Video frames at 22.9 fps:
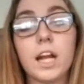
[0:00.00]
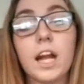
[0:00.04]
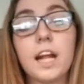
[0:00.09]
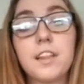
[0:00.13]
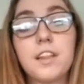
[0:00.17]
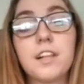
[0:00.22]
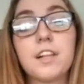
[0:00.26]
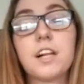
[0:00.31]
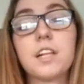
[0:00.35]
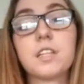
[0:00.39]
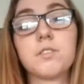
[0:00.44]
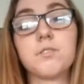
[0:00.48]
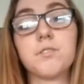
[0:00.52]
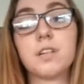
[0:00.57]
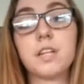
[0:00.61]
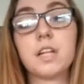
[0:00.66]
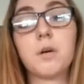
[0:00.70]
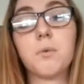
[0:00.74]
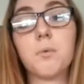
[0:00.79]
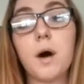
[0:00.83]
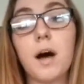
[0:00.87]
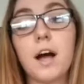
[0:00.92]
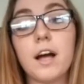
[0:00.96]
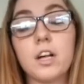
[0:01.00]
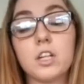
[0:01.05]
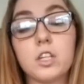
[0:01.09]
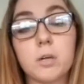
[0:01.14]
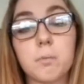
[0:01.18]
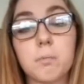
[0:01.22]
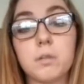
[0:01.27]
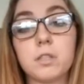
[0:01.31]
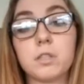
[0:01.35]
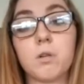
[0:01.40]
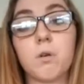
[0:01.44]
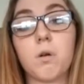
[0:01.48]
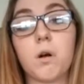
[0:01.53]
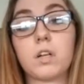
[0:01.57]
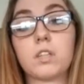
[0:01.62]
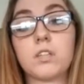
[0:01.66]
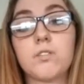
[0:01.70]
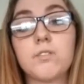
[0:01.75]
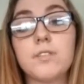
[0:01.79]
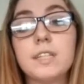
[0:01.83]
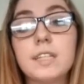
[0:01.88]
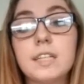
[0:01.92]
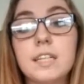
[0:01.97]
And I think that's really why it took me so long
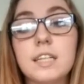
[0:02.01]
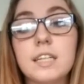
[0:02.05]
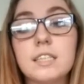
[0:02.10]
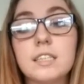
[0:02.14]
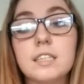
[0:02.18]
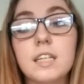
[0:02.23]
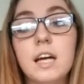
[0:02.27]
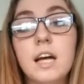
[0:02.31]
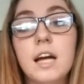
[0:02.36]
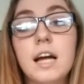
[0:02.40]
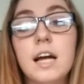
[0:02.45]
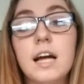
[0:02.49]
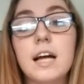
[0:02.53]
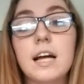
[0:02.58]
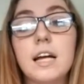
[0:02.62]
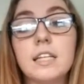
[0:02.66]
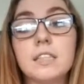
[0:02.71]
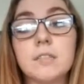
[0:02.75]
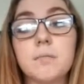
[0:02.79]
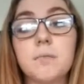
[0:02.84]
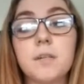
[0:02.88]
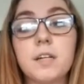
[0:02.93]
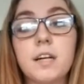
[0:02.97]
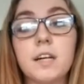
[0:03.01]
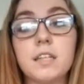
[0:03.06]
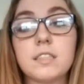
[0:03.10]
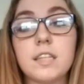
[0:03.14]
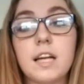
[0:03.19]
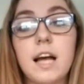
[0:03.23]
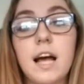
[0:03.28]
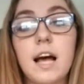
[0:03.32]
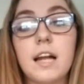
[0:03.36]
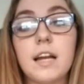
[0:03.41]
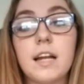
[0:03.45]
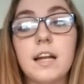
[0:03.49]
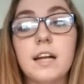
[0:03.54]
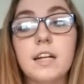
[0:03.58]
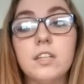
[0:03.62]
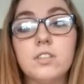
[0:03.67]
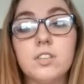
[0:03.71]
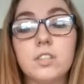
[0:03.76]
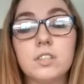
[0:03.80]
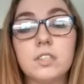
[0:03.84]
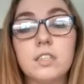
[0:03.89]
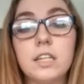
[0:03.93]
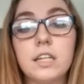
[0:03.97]
to read this, is because it had
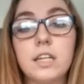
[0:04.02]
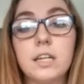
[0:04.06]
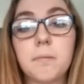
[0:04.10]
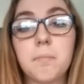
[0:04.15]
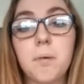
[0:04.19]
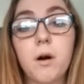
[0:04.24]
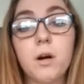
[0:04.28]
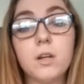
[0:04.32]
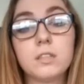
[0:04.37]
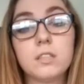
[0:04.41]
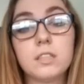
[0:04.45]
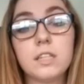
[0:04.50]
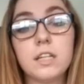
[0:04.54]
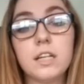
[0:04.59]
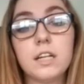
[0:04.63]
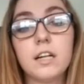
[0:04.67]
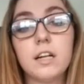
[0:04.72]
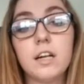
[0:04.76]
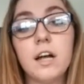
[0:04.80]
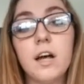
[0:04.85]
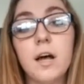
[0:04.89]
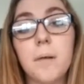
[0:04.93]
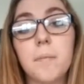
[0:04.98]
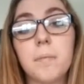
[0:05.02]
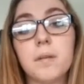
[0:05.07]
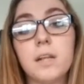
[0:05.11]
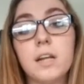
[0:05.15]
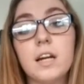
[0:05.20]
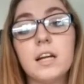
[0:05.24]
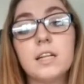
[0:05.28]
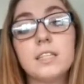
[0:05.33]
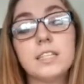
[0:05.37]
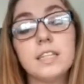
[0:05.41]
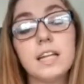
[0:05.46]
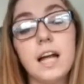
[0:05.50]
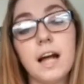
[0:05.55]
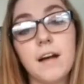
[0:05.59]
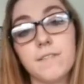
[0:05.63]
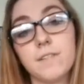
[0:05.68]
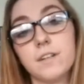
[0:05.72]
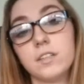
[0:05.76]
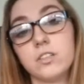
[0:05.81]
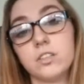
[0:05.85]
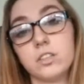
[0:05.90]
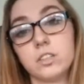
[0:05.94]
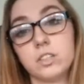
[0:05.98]
interesting parts in it, but then it didn't
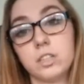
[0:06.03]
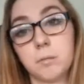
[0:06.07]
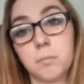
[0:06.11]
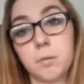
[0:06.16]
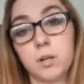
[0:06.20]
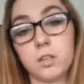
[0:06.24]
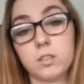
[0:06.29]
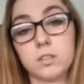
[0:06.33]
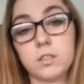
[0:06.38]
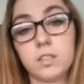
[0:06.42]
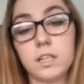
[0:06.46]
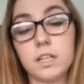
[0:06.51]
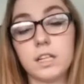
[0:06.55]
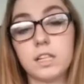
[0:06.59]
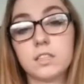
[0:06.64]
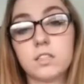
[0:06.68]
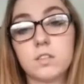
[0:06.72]
have interesting parts in it.